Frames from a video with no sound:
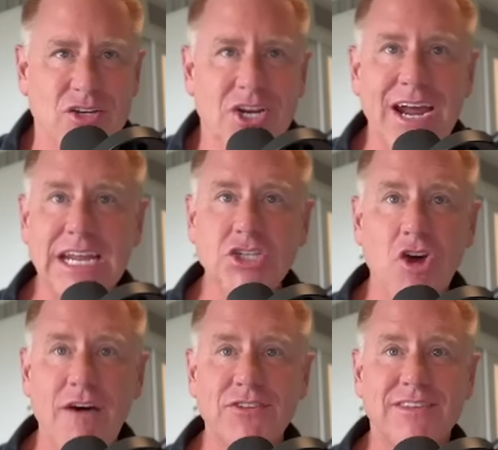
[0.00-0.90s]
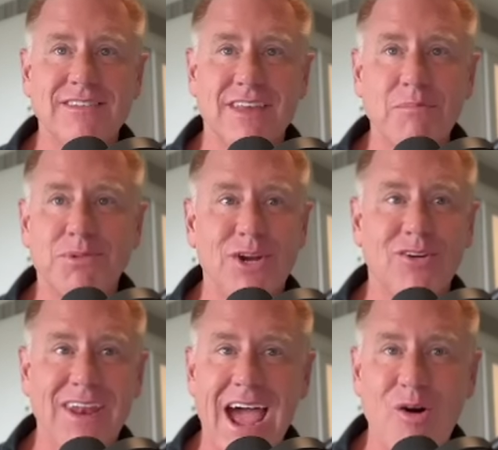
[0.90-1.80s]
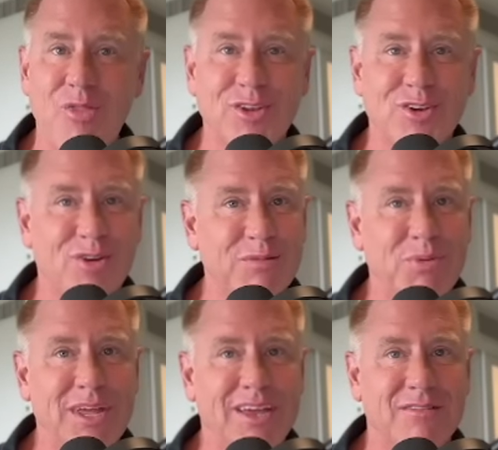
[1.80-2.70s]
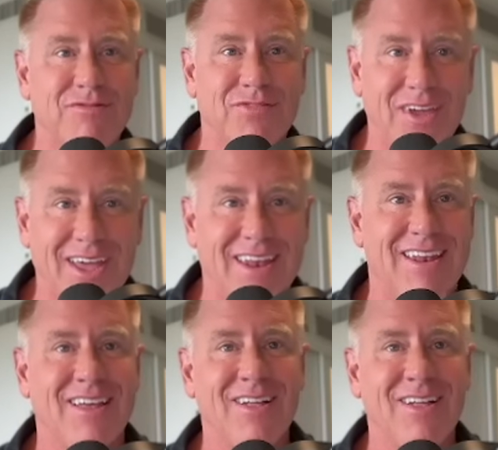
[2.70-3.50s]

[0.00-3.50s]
Chinese office is emptier now than during peak of vid